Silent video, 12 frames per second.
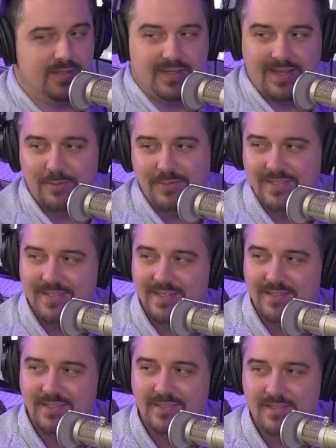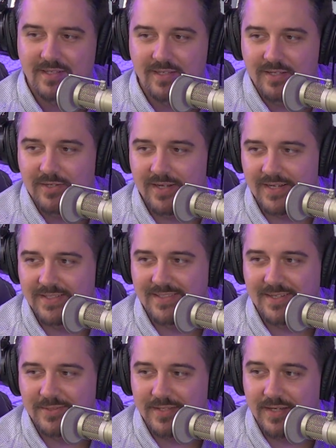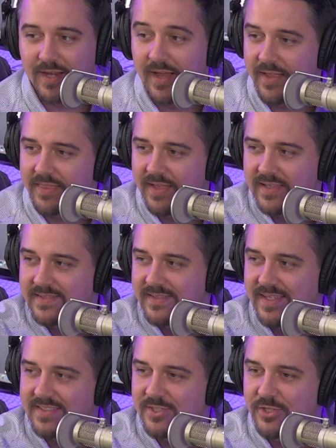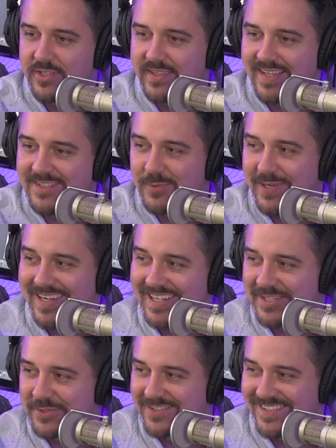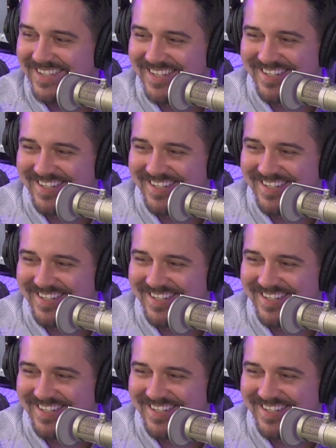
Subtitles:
I was sitting there listening to you guys, and I was like, "That's good. That's why I use it."